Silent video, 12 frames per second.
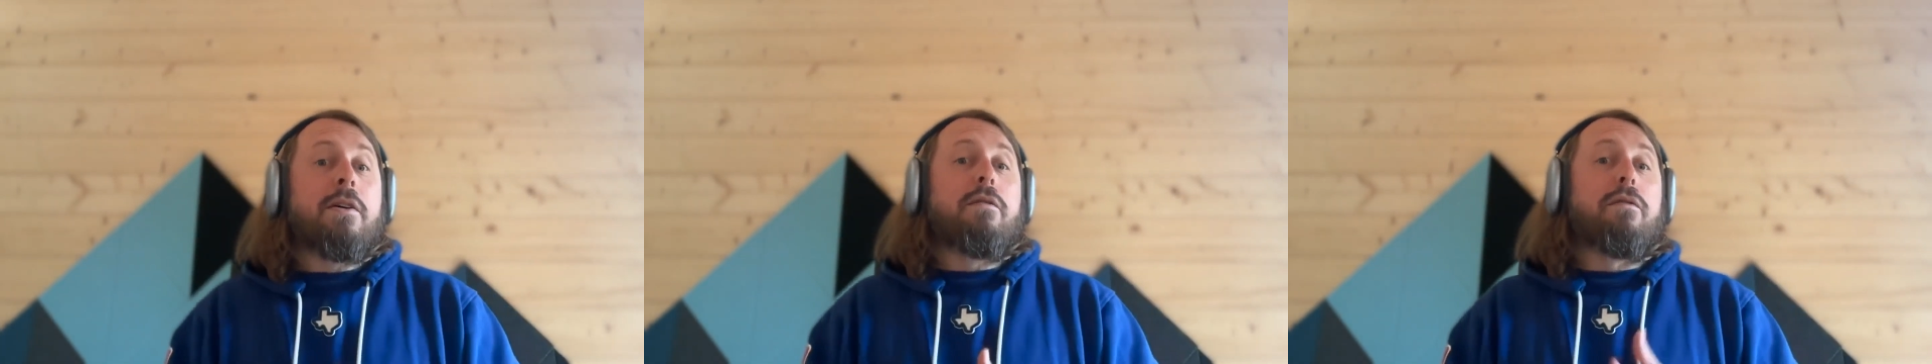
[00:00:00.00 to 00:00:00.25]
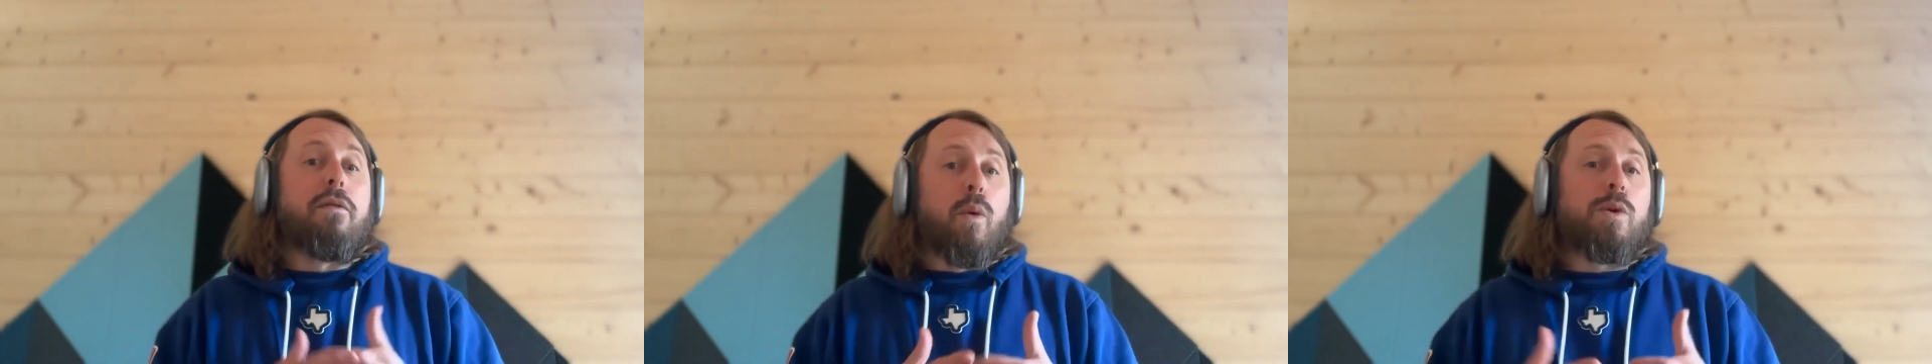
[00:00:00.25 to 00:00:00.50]

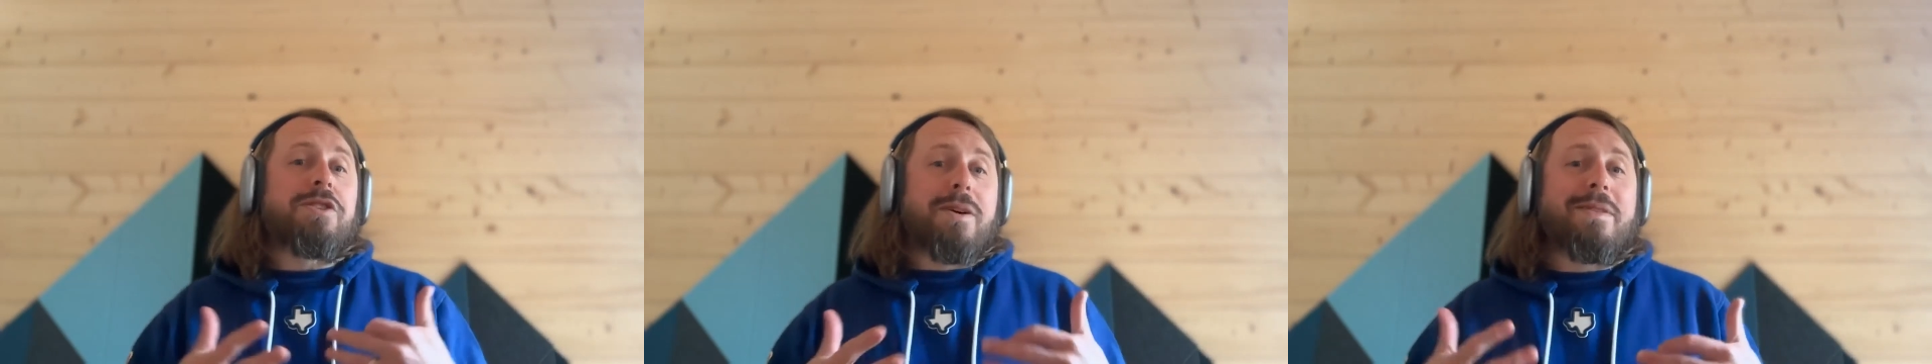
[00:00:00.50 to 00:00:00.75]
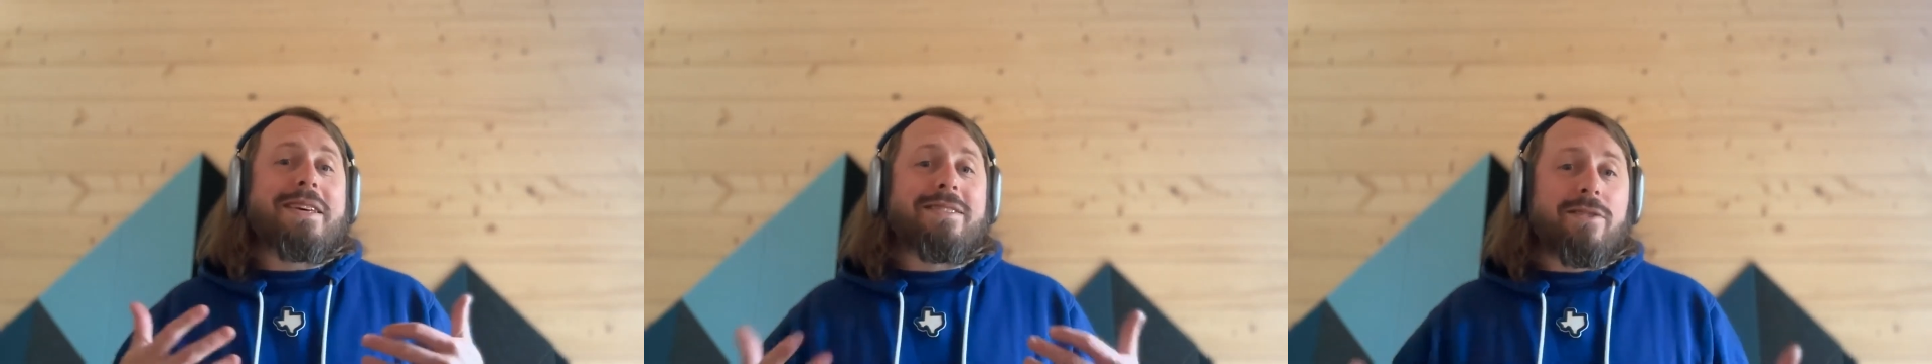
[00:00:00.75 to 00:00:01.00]
for some of
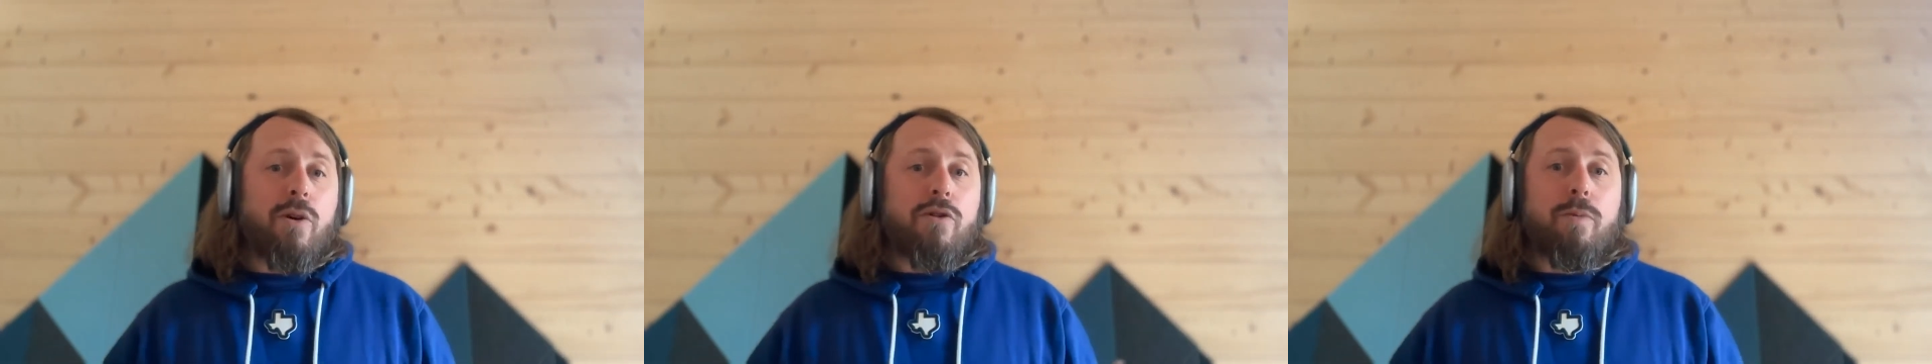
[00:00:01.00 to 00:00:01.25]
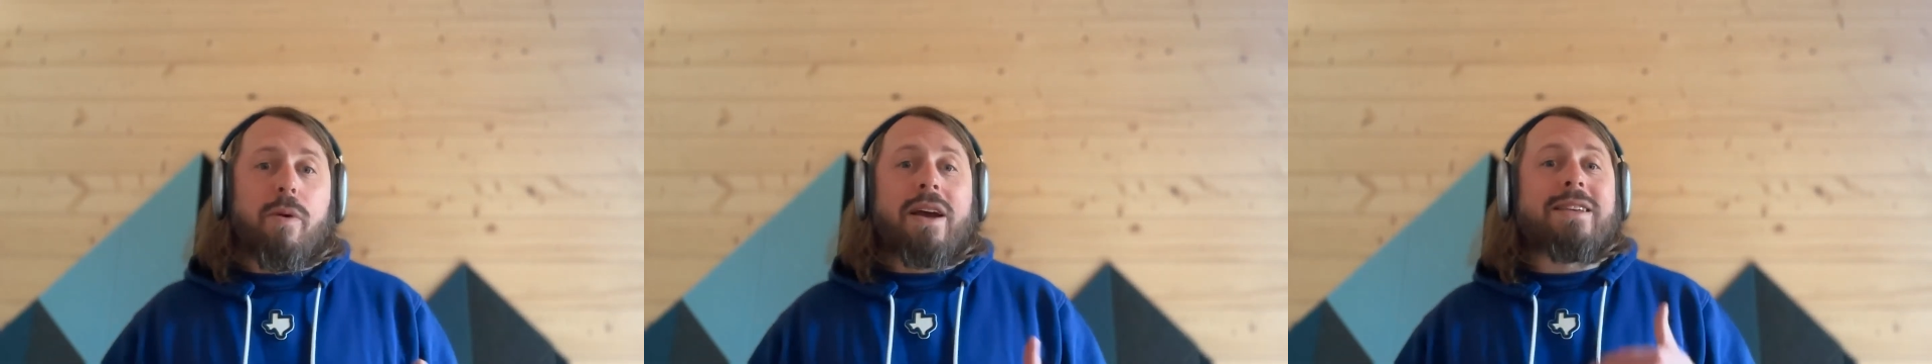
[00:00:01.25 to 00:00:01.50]
these large
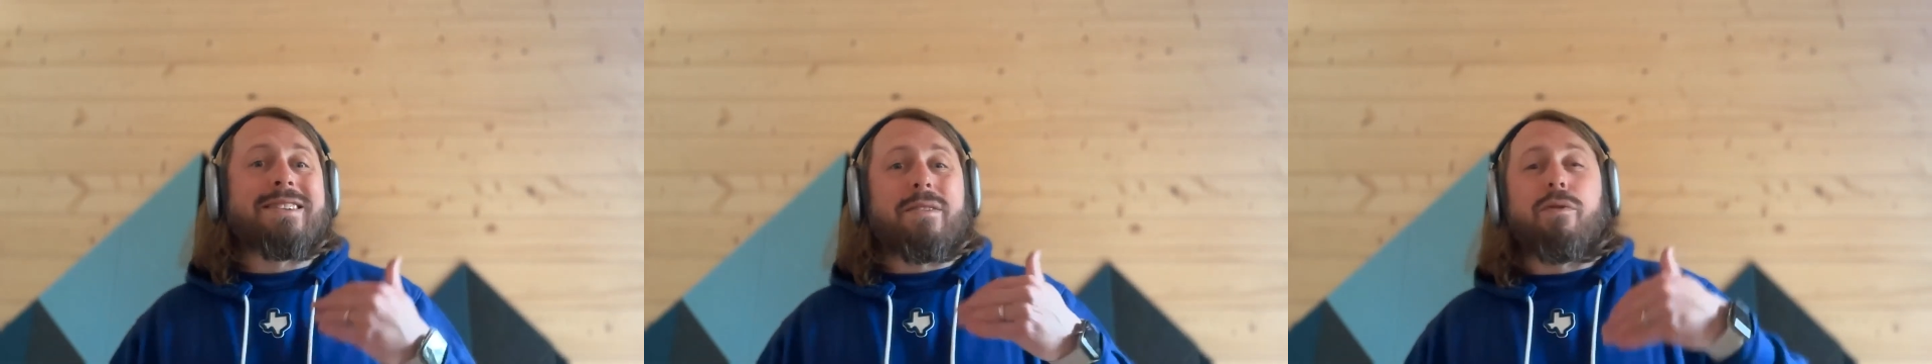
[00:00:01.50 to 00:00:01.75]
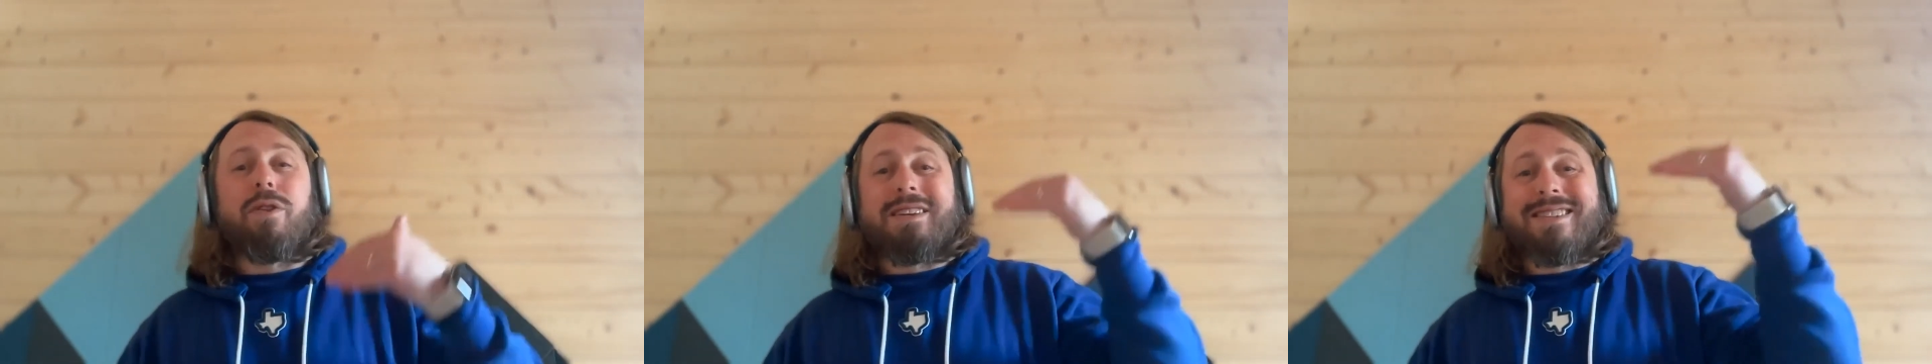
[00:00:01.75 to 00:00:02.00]
brands that have
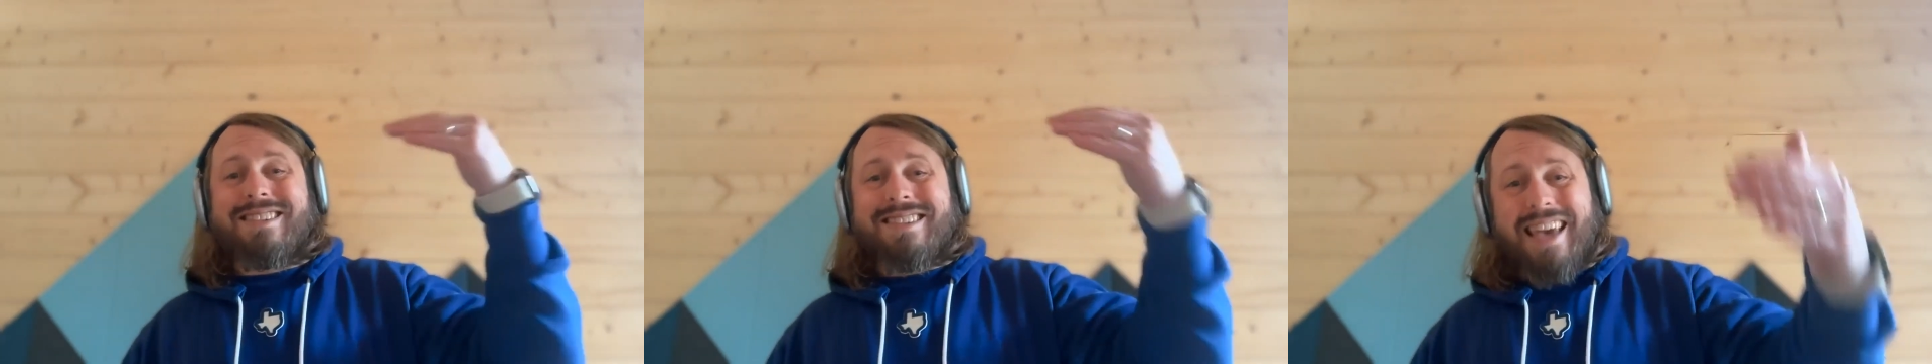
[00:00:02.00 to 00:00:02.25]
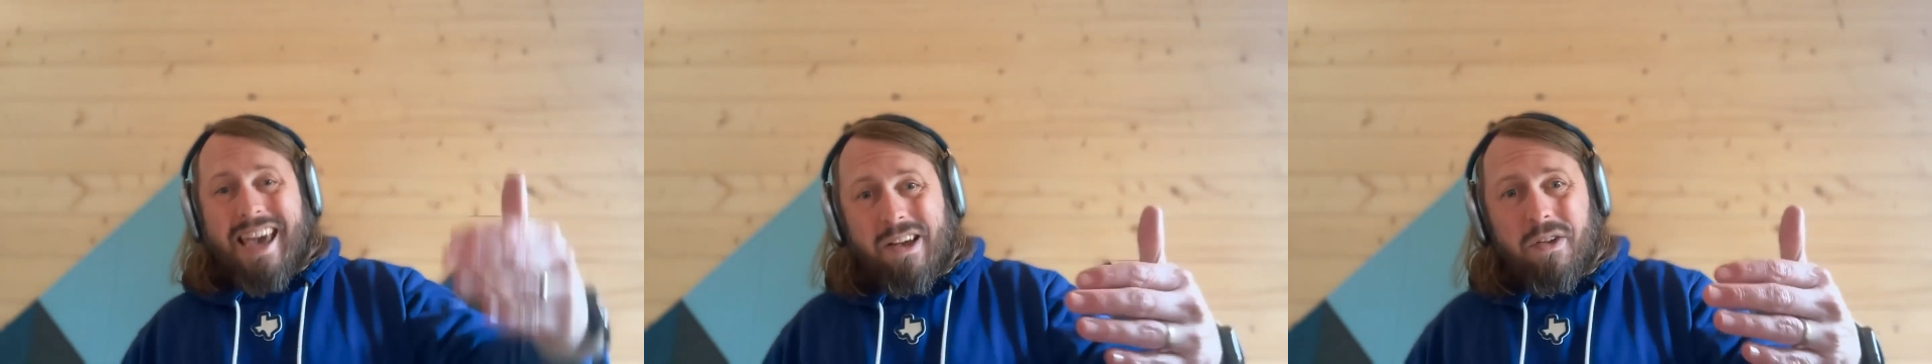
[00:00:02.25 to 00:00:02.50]
really
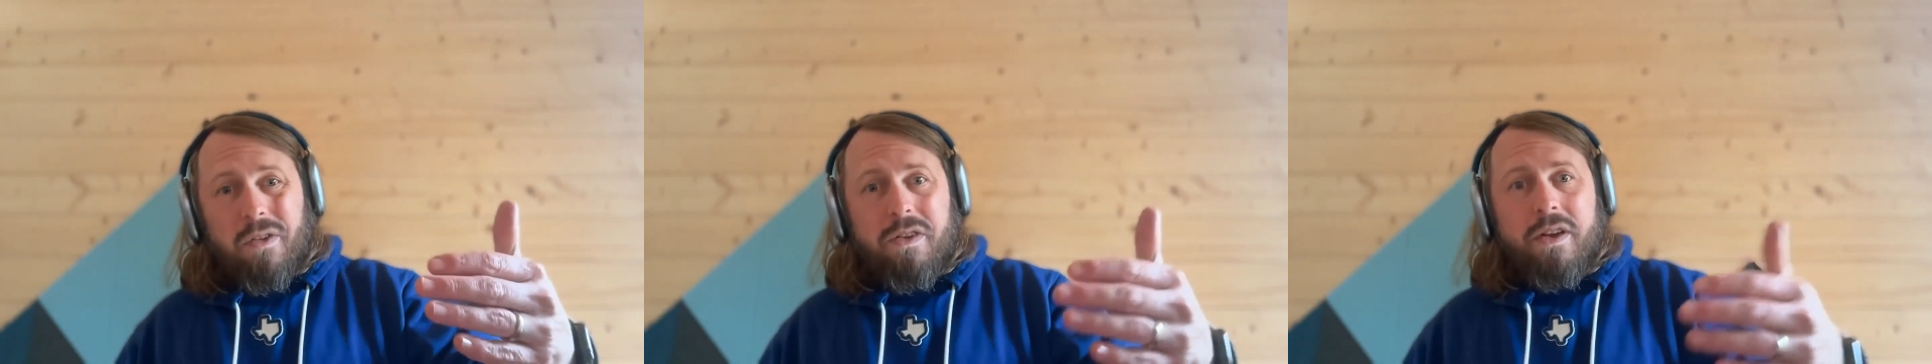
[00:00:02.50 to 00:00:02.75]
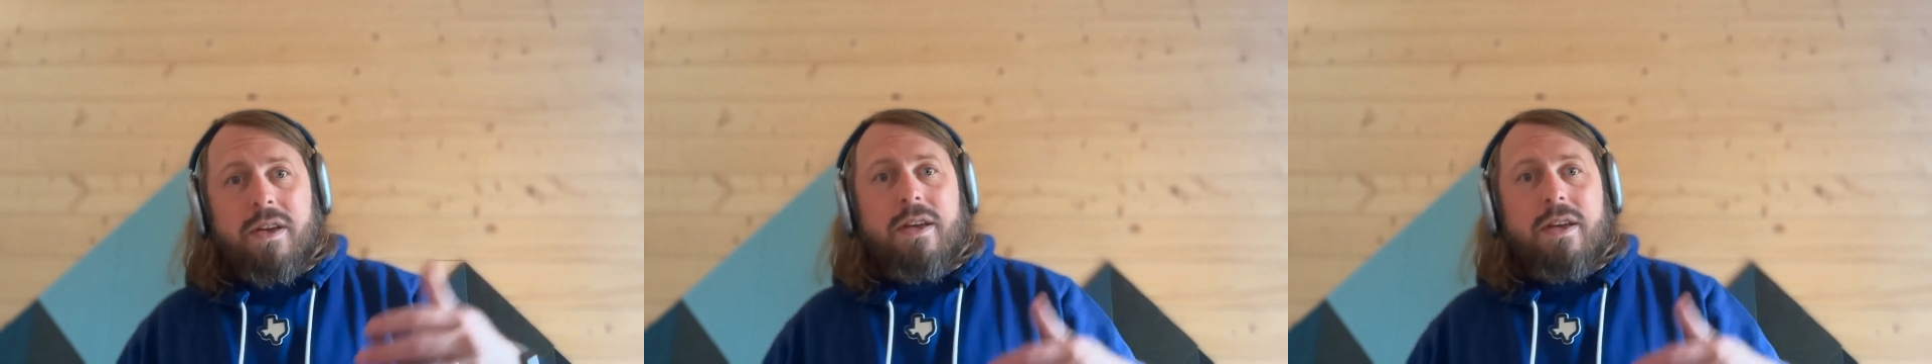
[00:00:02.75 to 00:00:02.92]
scaled?